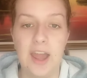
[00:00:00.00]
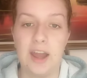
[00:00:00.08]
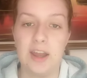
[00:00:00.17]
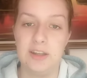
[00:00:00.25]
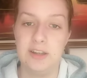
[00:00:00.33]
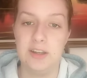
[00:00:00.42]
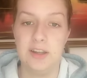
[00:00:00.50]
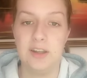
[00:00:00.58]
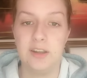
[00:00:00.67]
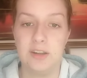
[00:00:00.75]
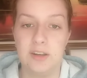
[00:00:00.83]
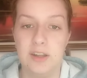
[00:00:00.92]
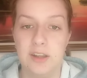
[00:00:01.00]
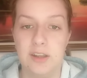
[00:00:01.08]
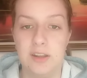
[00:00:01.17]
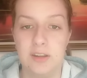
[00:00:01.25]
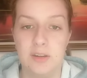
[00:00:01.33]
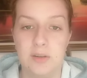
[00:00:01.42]
I think
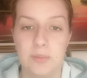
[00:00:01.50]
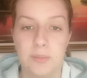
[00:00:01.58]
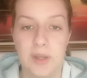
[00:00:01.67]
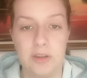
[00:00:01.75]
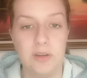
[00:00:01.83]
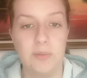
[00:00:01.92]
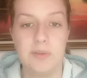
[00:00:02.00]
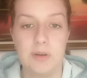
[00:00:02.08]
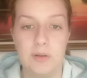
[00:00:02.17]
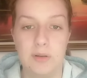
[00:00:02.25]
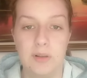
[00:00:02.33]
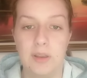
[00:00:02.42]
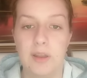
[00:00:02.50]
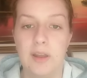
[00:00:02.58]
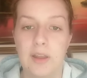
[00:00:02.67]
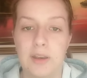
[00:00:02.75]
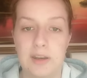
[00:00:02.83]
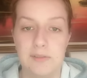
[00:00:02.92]
this method could
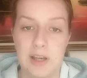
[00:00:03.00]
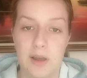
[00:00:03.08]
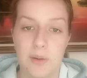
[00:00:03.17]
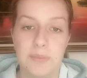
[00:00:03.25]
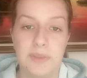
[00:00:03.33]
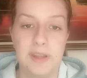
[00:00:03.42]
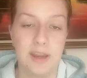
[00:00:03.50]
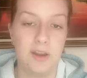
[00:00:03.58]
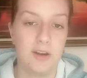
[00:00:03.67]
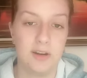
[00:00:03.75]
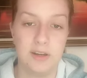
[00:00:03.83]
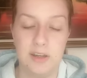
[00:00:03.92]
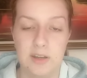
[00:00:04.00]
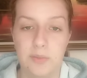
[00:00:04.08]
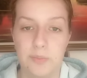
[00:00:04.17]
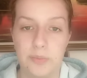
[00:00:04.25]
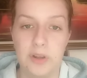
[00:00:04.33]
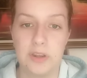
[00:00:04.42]
develop the
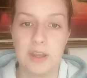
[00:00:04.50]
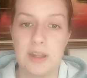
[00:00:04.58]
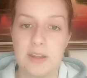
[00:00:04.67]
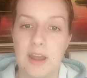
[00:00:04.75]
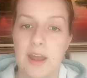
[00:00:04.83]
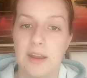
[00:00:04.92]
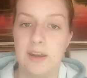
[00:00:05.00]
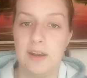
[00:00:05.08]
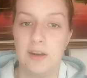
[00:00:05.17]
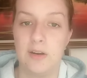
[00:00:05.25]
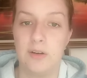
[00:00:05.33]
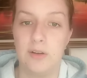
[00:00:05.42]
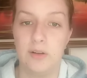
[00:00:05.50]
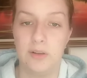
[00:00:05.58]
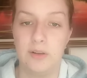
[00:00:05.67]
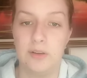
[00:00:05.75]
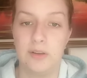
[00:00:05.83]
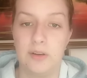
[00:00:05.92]
cognitive process and
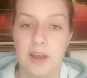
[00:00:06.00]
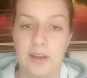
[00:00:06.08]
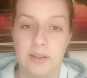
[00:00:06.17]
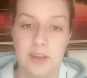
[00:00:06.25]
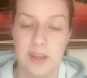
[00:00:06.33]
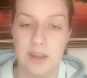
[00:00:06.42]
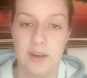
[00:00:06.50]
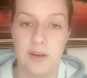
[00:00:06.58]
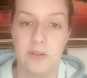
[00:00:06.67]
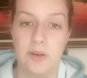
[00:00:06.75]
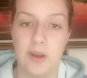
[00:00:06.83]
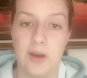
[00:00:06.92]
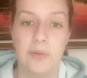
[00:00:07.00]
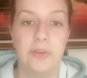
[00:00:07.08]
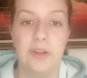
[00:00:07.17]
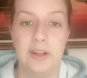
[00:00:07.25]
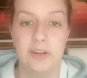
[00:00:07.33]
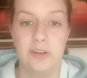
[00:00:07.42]
also taking into account
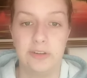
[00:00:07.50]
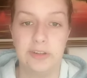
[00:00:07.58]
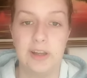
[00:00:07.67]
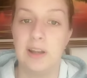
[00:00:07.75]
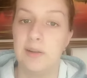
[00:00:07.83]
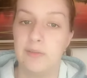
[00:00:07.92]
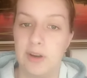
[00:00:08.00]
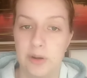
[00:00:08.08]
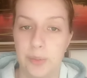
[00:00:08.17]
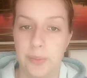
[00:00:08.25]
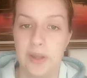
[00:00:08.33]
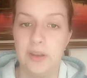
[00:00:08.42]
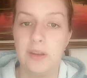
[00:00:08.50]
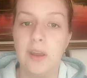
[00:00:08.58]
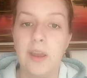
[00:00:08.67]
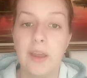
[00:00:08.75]
the social environment.